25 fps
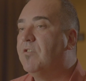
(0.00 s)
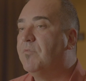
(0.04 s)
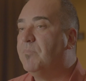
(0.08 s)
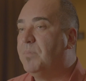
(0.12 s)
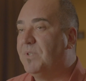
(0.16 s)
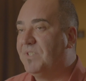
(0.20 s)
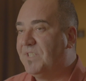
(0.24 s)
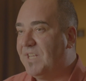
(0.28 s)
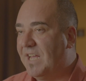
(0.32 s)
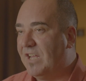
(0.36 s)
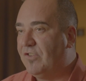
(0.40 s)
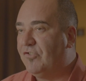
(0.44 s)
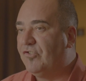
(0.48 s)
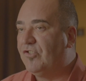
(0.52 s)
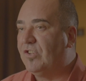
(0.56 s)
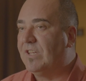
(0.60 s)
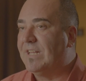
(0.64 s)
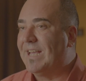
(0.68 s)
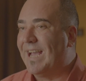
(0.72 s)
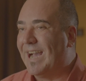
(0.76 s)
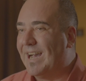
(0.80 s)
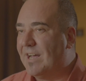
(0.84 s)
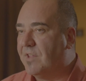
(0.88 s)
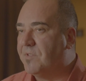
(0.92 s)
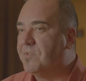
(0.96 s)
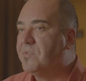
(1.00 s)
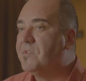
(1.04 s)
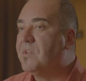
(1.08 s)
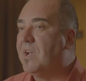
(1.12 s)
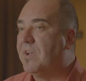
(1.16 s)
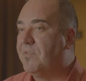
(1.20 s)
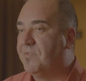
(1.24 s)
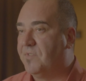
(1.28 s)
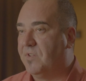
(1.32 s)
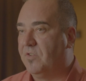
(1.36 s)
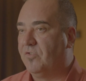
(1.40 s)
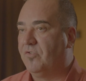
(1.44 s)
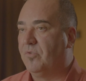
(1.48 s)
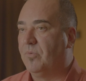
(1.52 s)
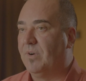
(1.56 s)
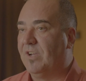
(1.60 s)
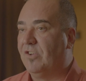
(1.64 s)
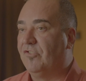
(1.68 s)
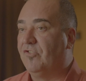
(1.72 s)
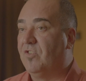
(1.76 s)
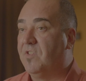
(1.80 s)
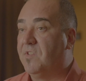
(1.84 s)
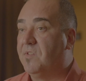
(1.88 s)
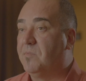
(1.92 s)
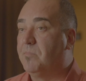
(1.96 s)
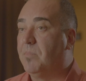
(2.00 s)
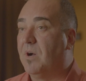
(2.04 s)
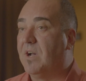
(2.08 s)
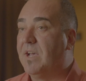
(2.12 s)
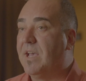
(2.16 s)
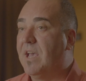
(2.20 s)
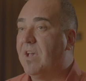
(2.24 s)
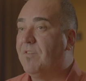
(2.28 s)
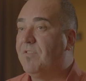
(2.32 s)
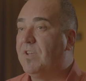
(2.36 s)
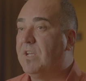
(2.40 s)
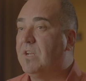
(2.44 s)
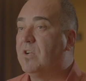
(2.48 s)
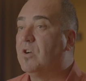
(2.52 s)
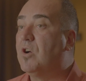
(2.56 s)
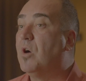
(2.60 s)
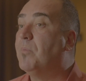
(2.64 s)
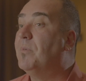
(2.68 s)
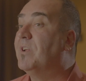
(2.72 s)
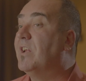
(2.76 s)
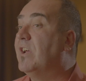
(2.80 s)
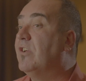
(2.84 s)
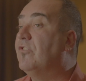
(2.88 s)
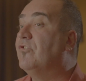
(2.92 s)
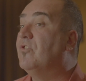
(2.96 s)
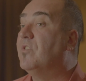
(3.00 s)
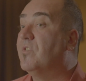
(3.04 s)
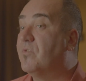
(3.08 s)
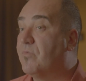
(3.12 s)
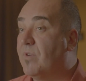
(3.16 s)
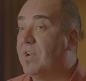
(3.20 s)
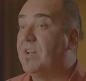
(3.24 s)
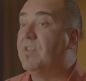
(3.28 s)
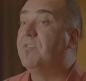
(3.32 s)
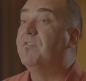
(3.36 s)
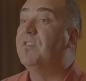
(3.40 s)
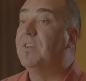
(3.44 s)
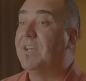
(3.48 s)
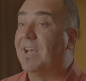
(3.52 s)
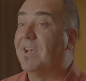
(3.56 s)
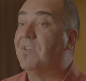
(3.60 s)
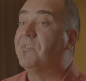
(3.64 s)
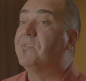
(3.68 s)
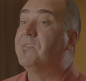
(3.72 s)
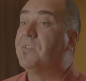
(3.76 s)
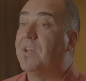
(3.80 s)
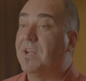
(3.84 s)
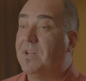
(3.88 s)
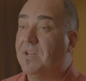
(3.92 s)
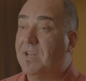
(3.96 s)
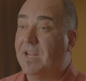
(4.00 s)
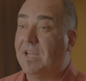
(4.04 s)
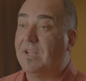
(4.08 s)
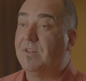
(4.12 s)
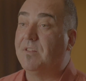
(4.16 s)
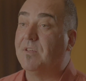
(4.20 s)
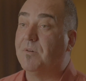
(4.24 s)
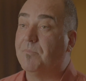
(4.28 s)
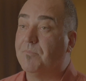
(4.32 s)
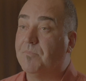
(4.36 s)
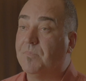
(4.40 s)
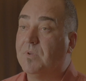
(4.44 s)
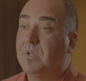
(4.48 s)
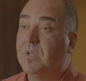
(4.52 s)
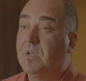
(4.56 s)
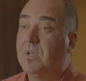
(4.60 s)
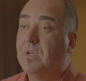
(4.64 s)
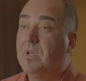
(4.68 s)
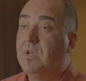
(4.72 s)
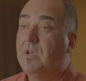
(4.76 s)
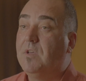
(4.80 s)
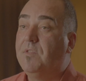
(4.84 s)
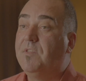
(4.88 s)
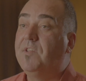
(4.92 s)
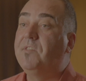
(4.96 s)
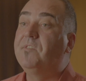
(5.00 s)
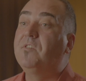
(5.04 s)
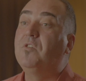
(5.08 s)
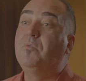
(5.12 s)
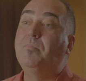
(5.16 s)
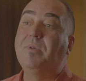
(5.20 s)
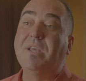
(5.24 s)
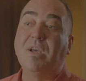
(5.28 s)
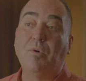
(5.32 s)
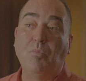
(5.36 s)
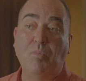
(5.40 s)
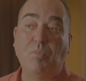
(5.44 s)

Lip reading: of potentially unsafe situations by having accommodations ready for guests that need them. This could be a